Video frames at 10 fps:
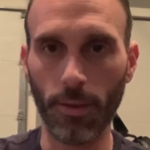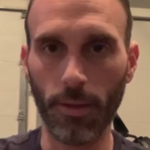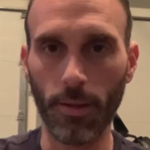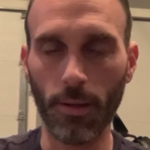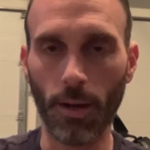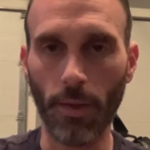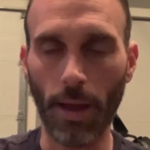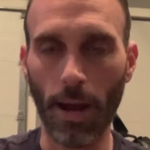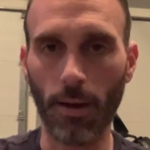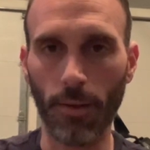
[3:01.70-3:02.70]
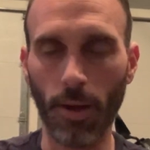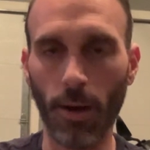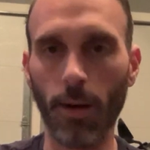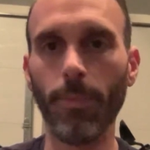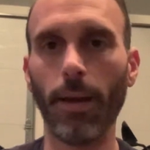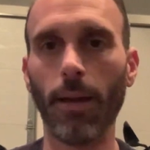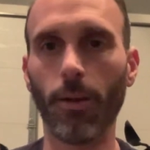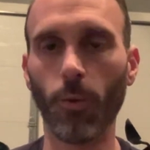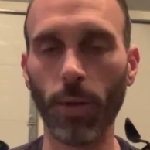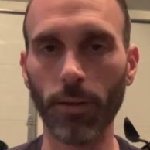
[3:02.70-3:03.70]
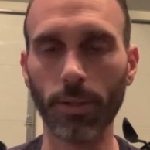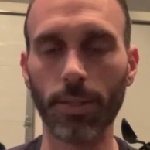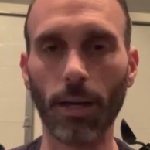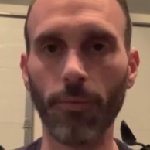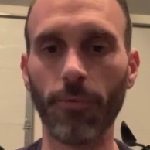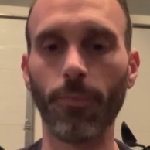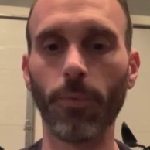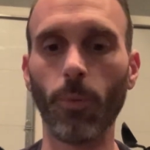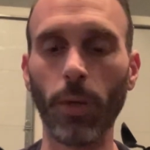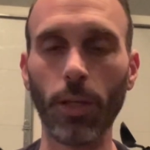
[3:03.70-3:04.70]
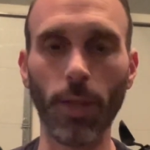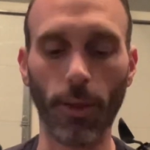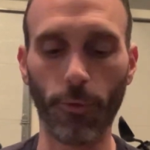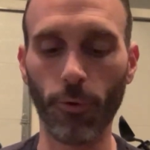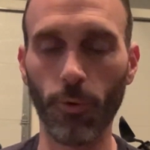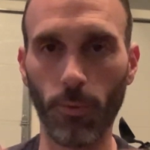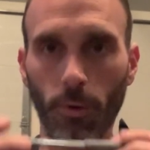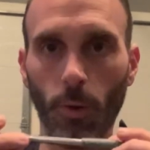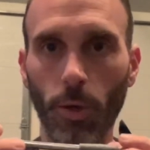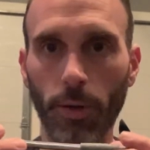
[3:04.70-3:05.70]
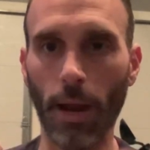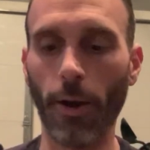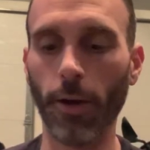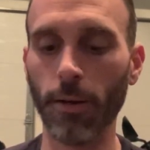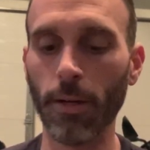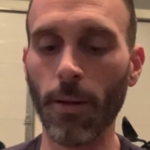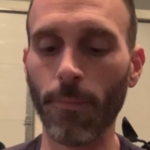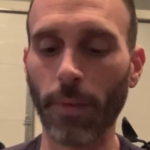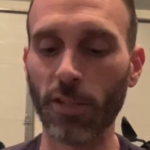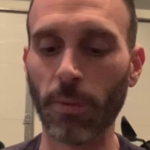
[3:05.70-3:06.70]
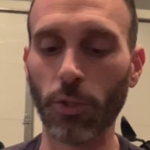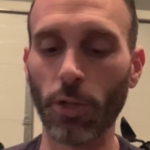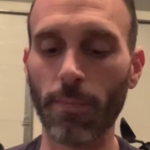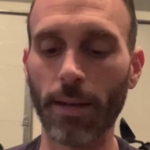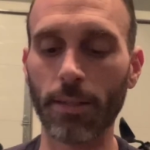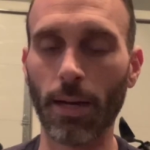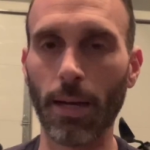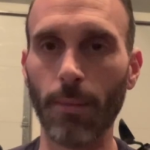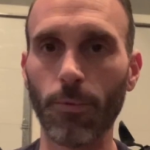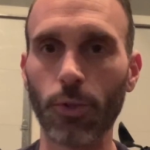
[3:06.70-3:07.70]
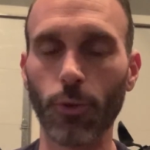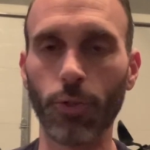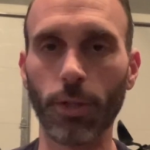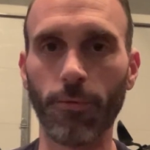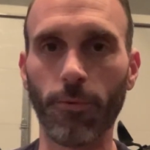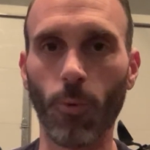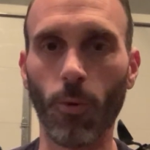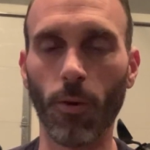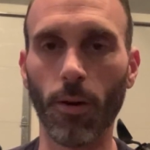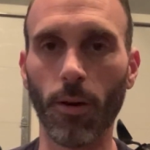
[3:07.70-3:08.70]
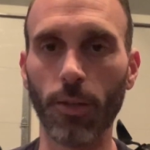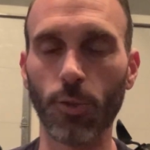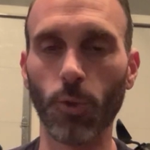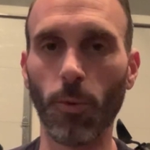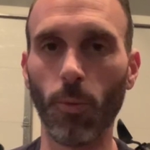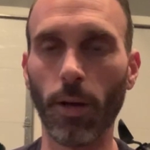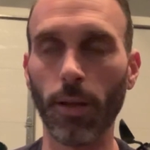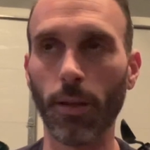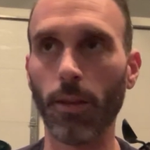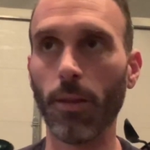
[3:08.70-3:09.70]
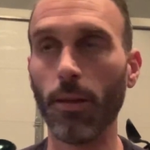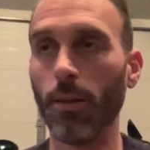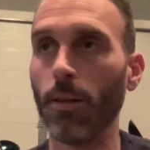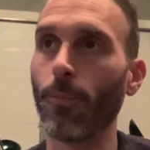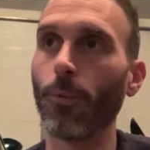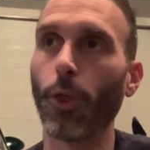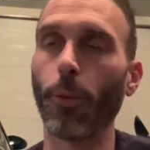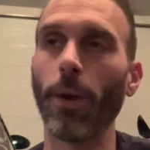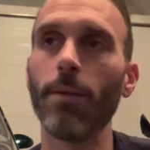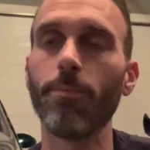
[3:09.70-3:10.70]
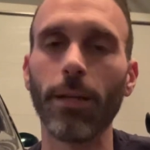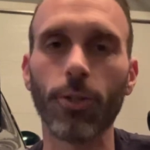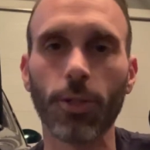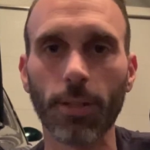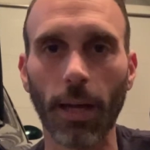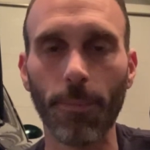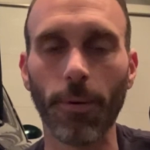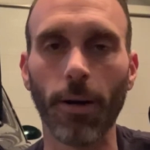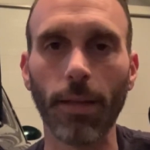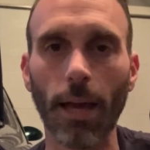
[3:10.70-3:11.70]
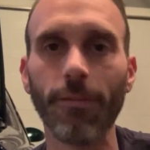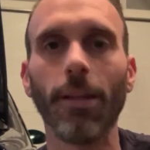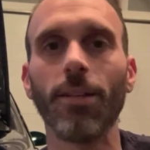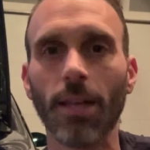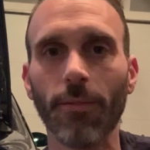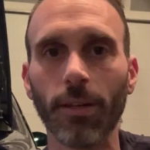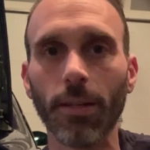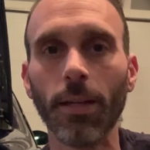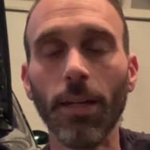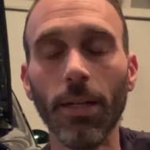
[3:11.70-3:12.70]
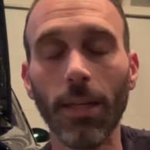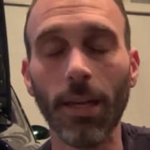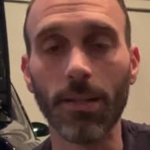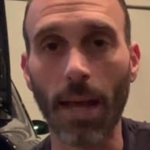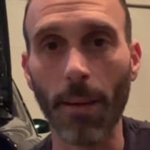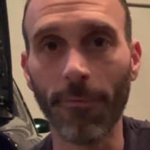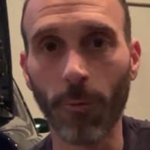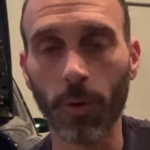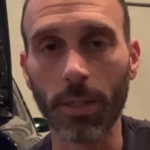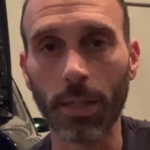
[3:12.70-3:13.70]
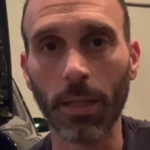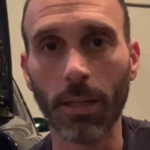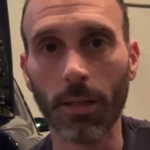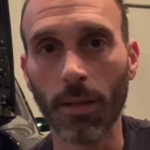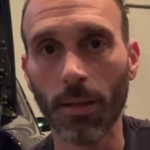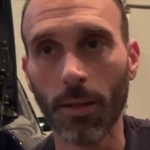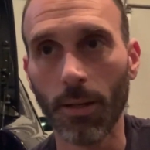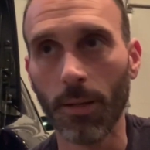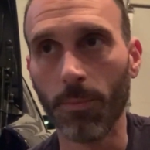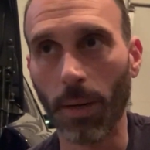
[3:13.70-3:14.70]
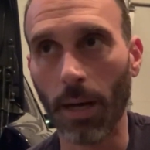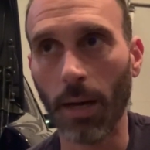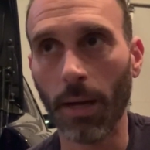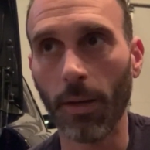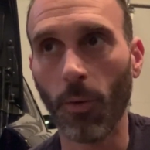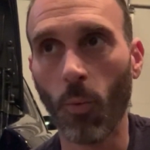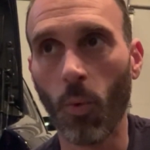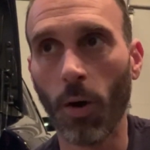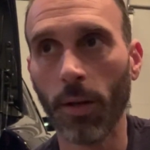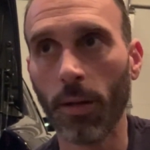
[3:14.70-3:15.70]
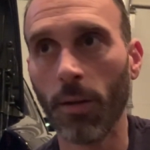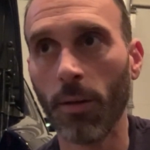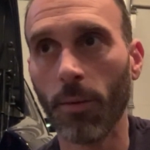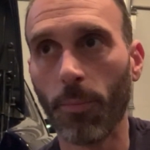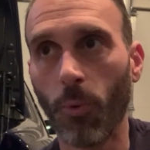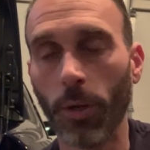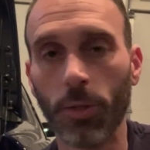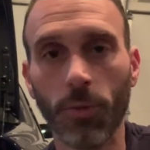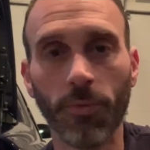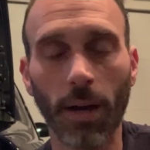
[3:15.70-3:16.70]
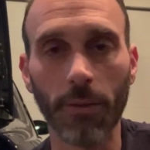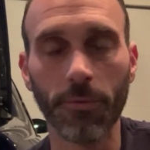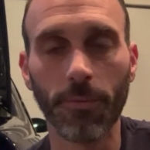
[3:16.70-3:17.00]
the hub and on the wheel itself, we can do that through a wheel carrier. I spent a good amount of time searching for a suitable one. The thread and pitch type on the F87 is an M14 by 1.25